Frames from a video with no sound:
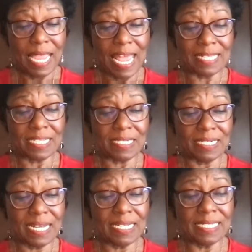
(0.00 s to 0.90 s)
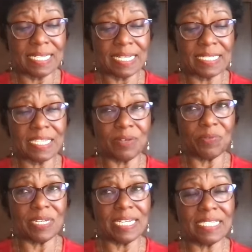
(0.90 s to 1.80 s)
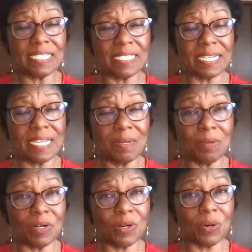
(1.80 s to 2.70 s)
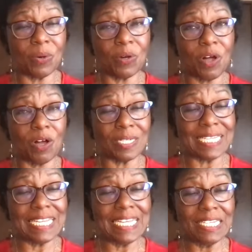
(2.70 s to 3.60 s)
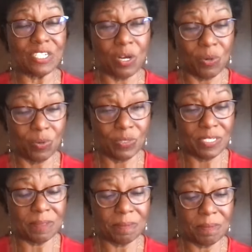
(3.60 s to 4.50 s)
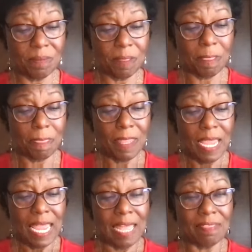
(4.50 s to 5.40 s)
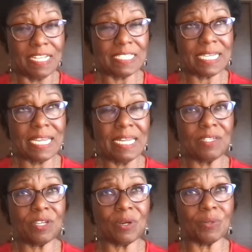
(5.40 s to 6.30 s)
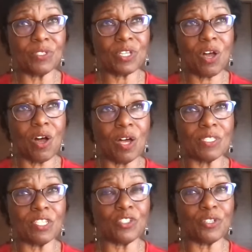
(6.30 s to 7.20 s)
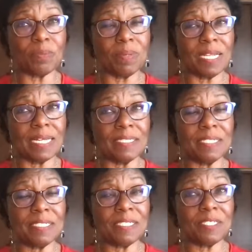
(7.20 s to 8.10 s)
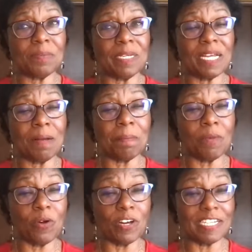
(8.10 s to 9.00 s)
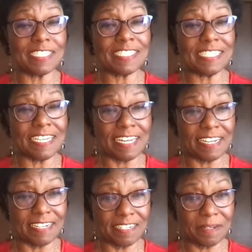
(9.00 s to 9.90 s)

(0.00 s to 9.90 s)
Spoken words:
As it does this, it releases a chemical called ketones. And these ketones causes your blood to become more acidic.